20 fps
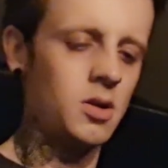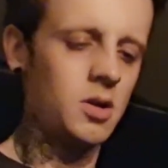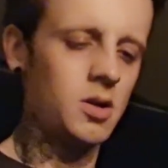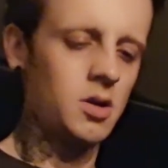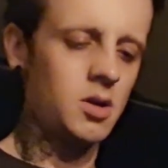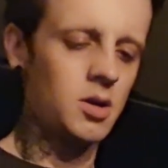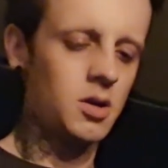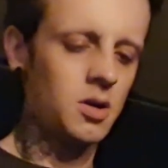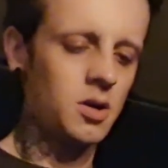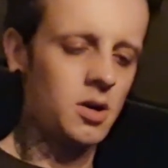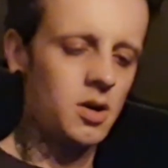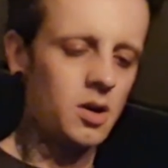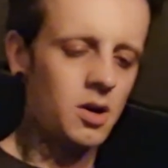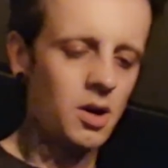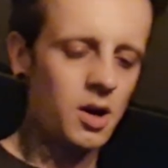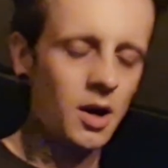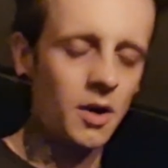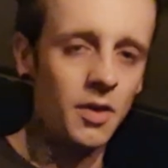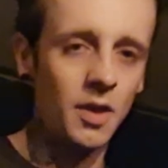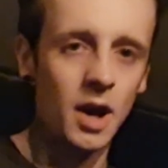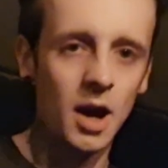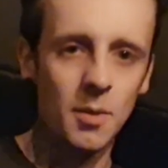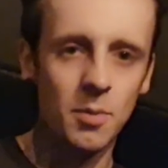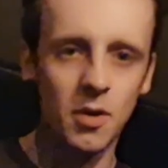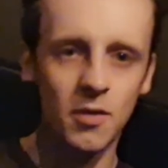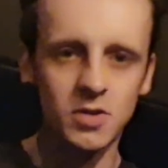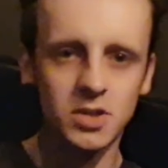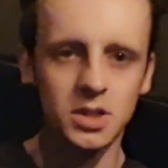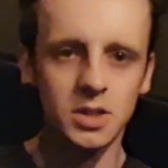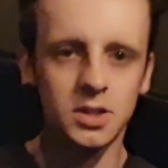done. And
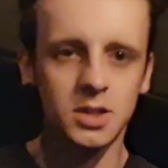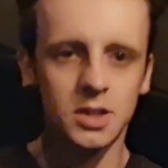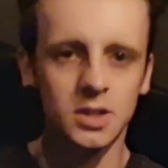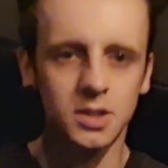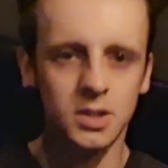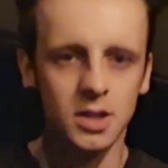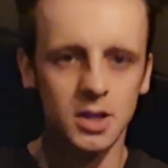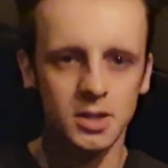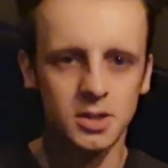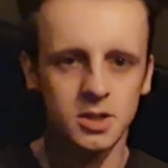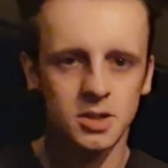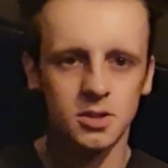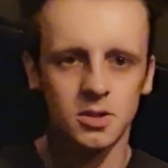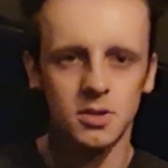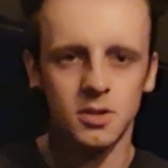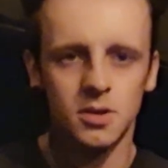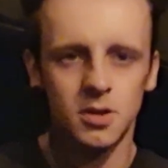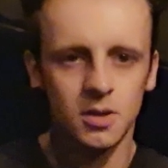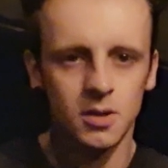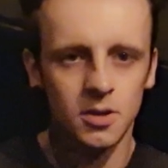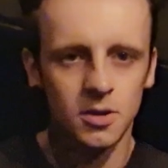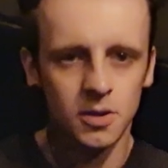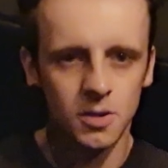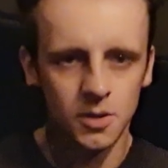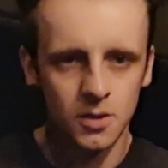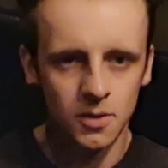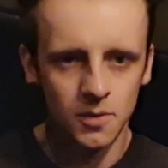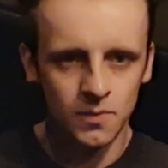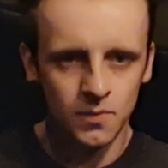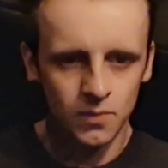that, brothers and sisters,
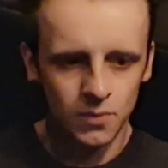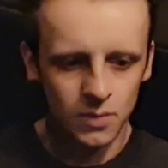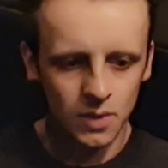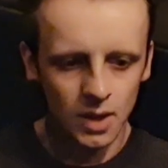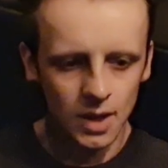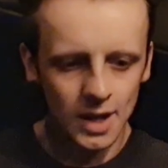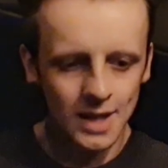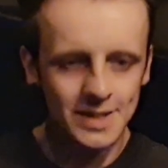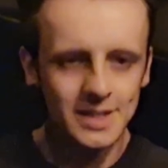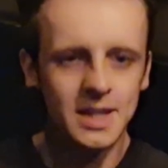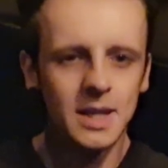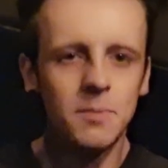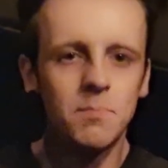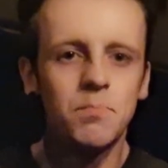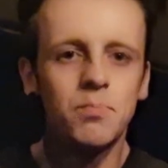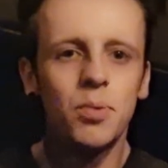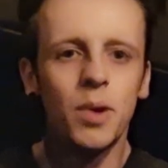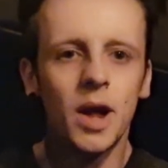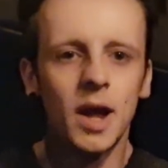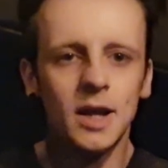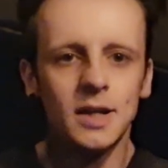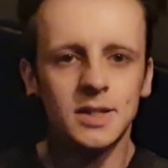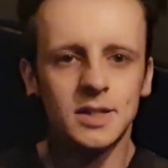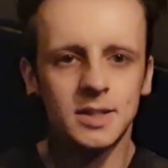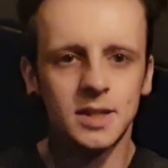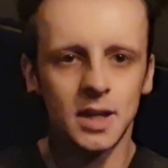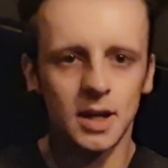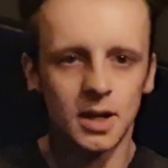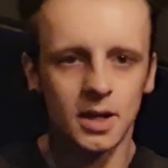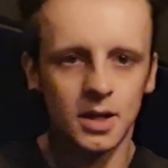is the
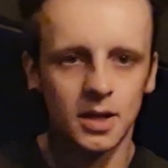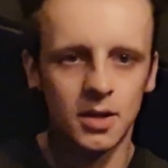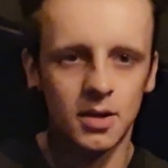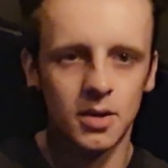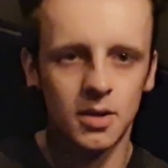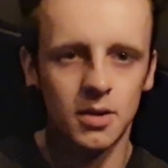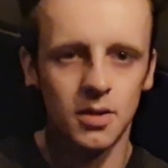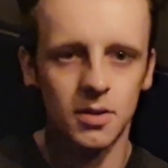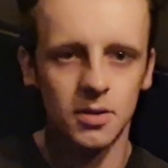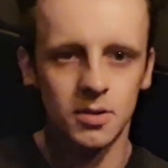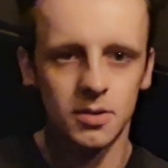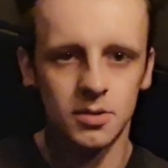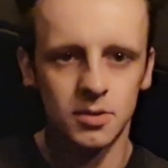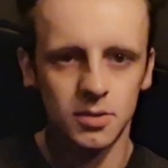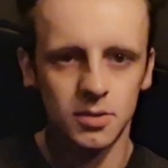basic